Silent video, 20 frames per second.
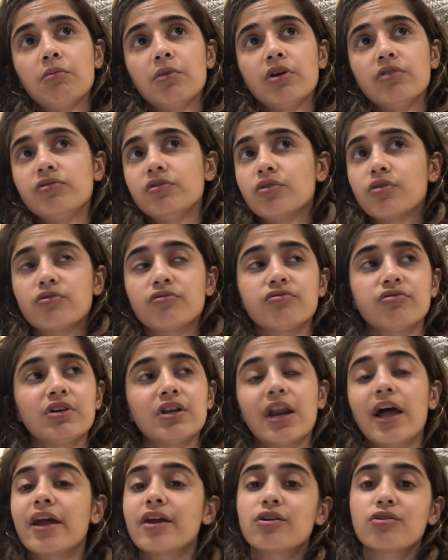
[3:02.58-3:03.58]
If you don't
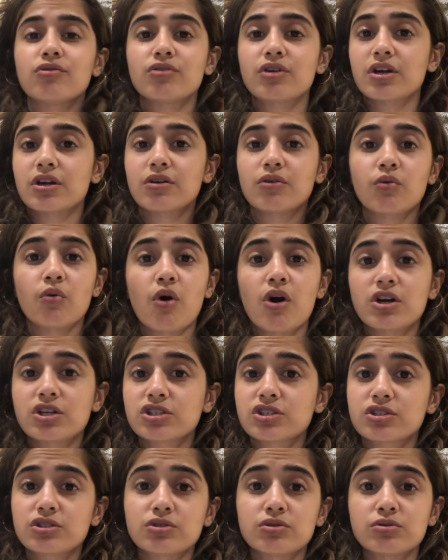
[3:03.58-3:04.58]
feel like you can
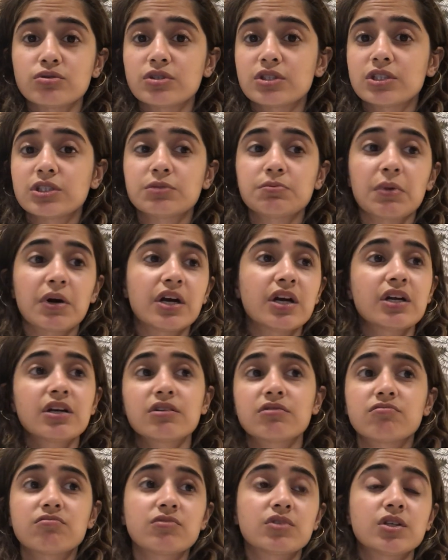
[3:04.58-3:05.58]
watch through this
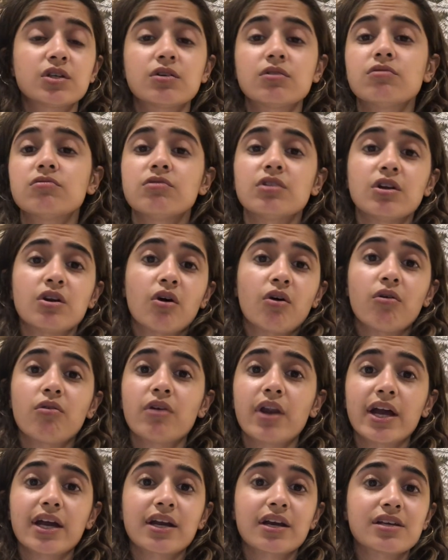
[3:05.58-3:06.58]
part,
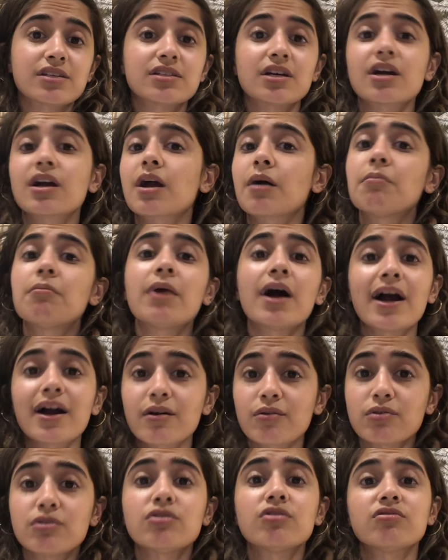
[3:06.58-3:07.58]
like I said, come
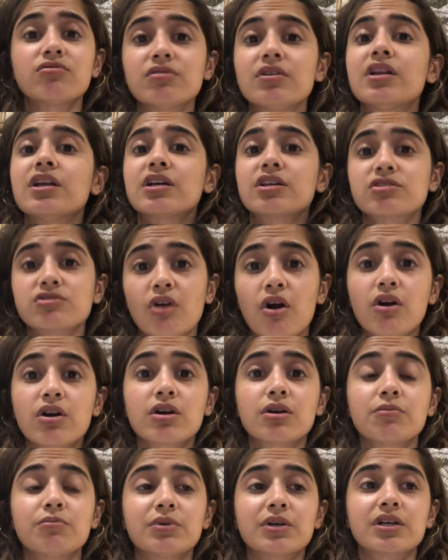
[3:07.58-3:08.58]
back when you're feeling
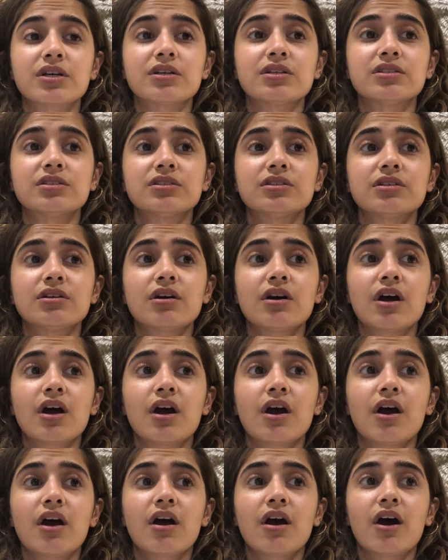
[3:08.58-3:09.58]
stronger, because
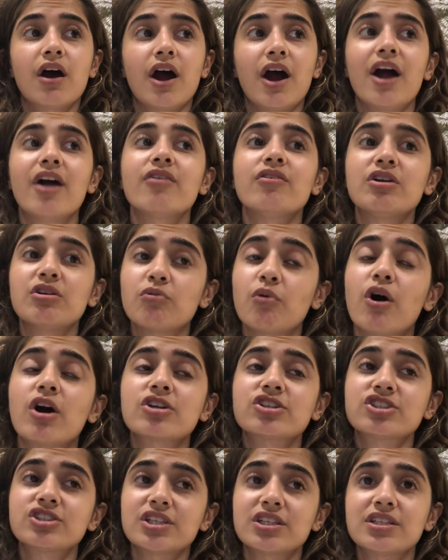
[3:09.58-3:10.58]
I
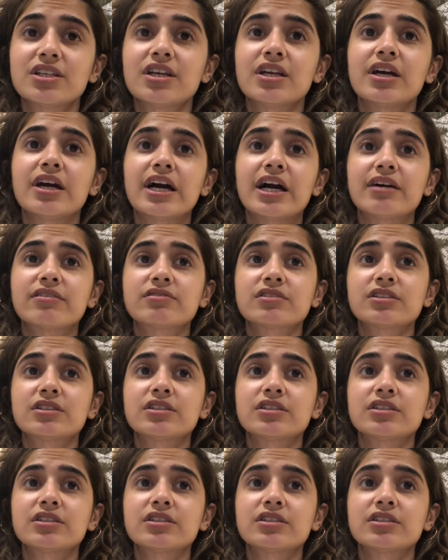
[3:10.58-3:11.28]
rewatched it today I